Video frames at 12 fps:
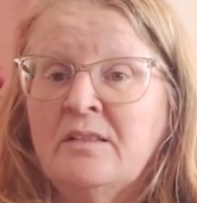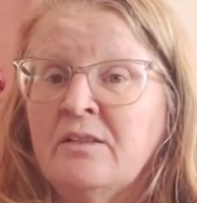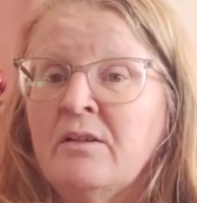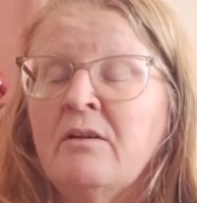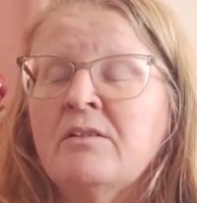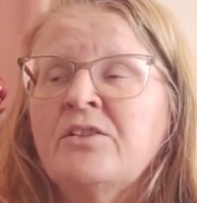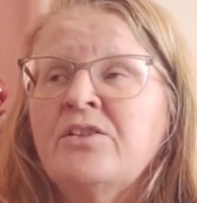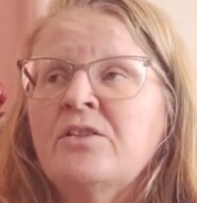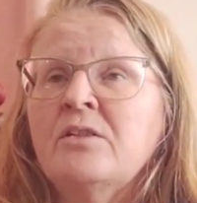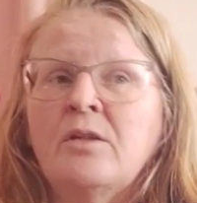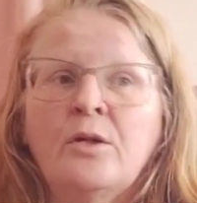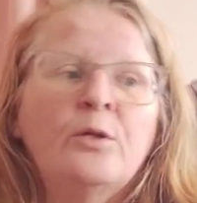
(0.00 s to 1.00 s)
There are
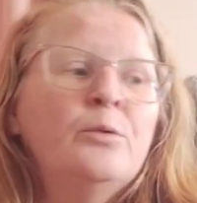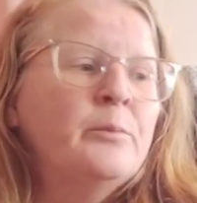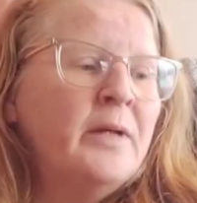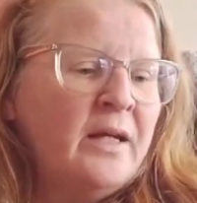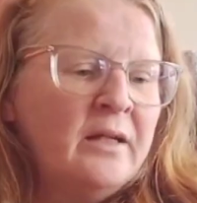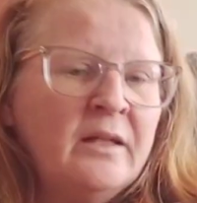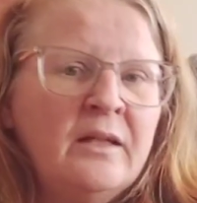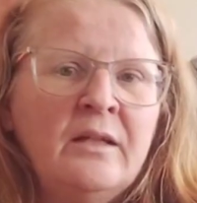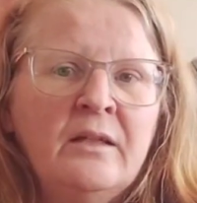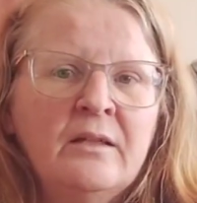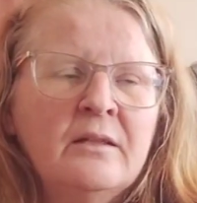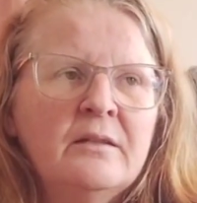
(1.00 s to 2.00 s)
so
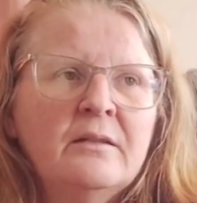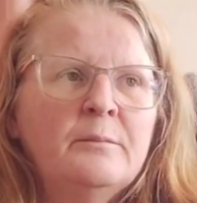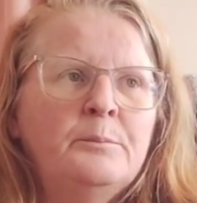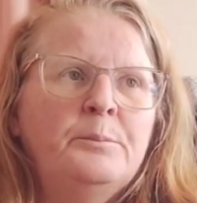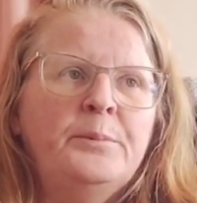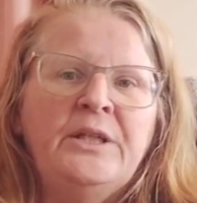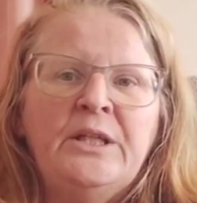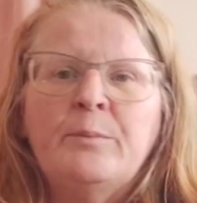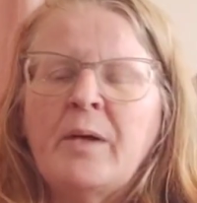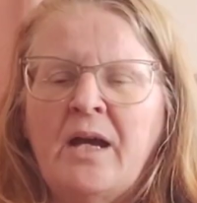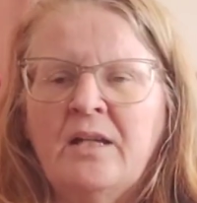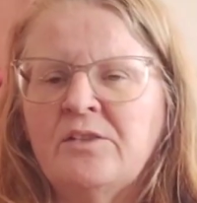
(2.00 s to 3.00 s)
many
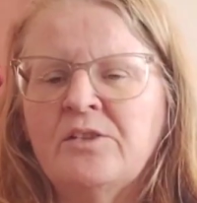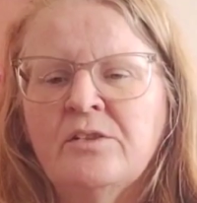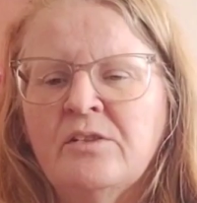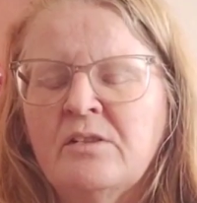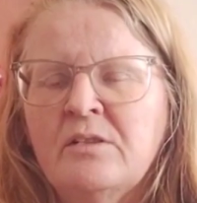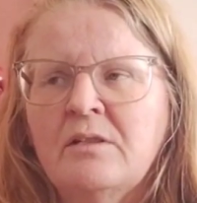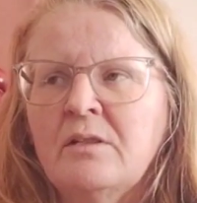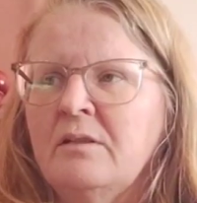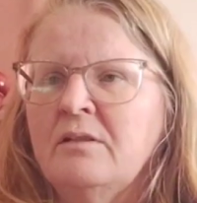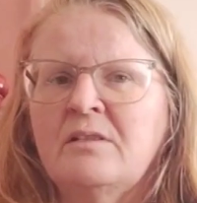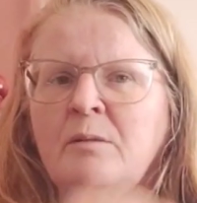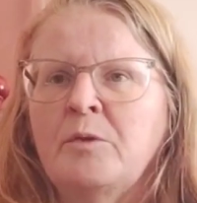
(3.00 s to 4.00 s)
bee patterns
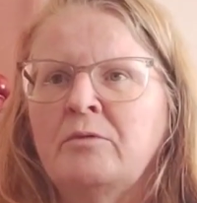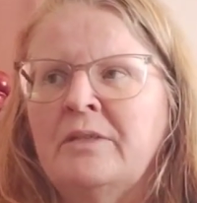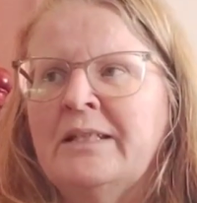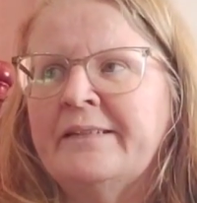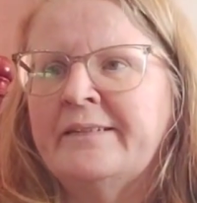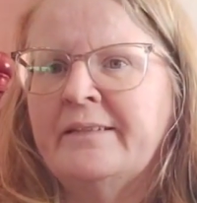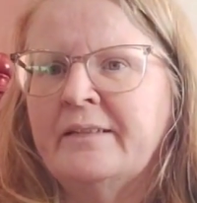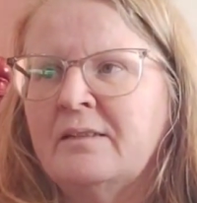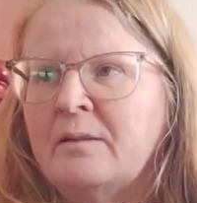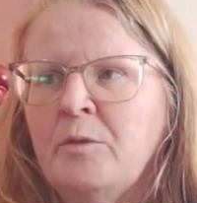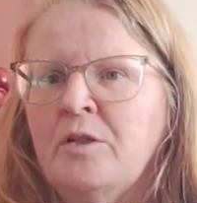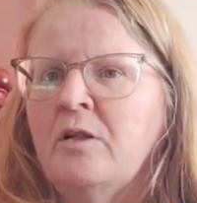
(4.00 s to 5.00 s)
that some are realistic,
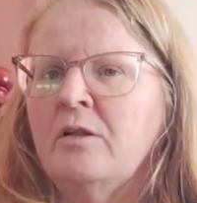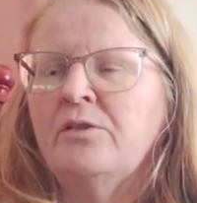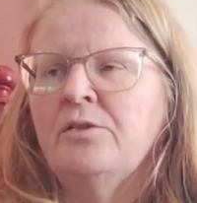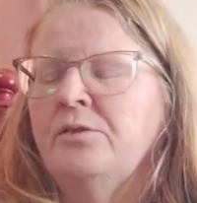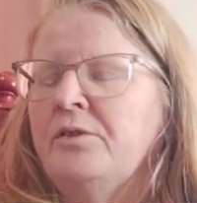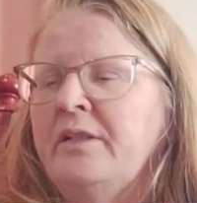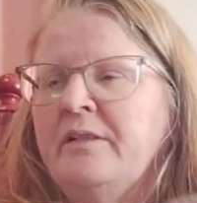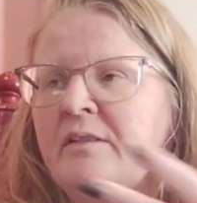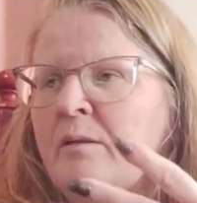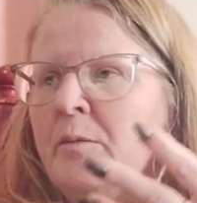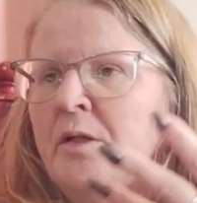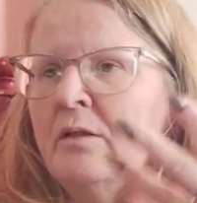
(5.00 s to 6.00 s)
some are cartoony,
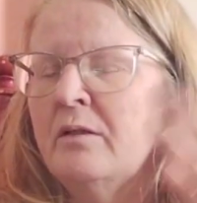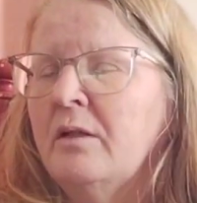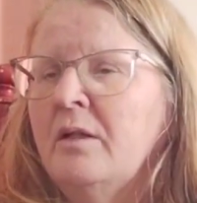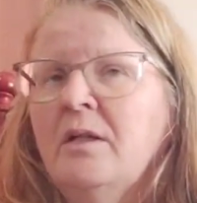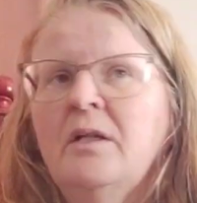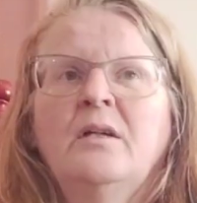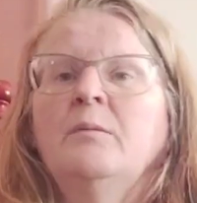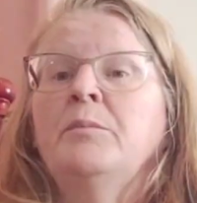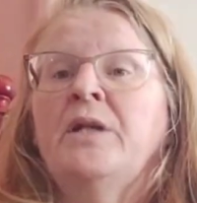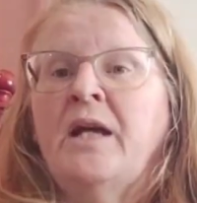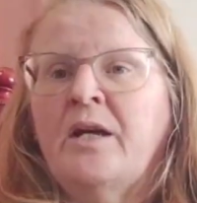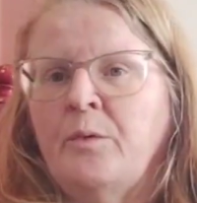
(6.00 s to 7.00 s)
some are
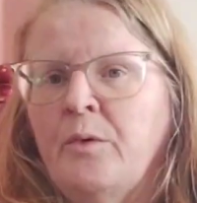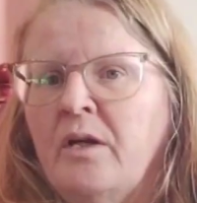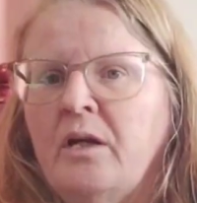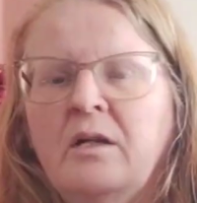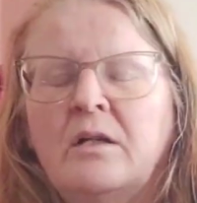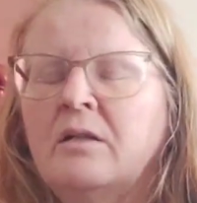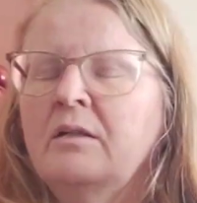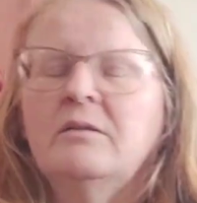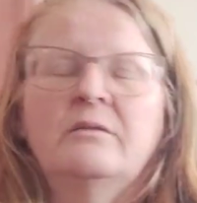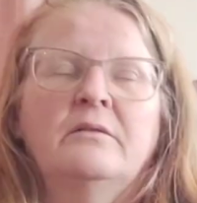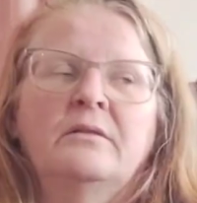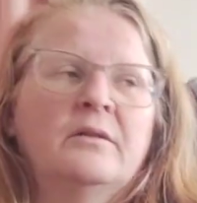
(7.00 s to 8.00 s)
black work,
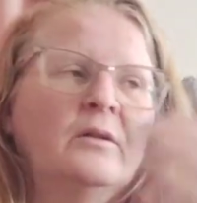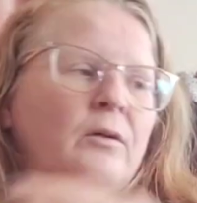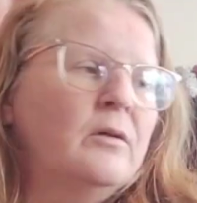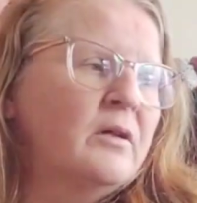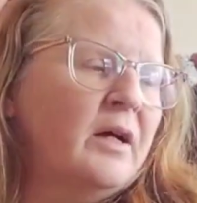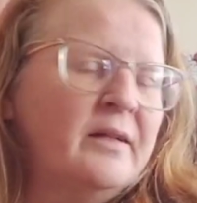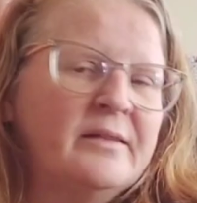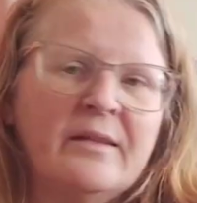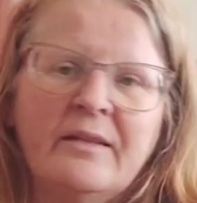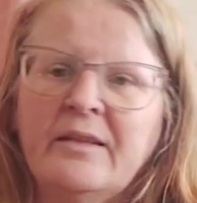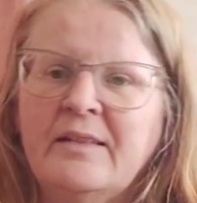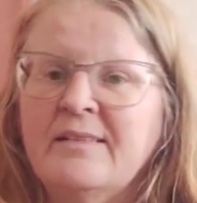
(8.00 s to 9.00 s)
all kinds
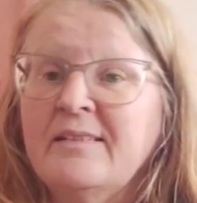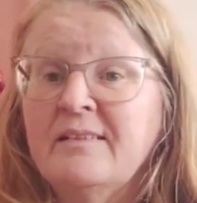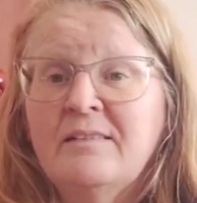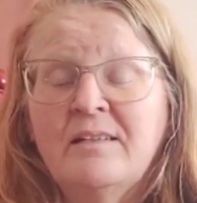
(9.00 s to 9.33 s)
of things.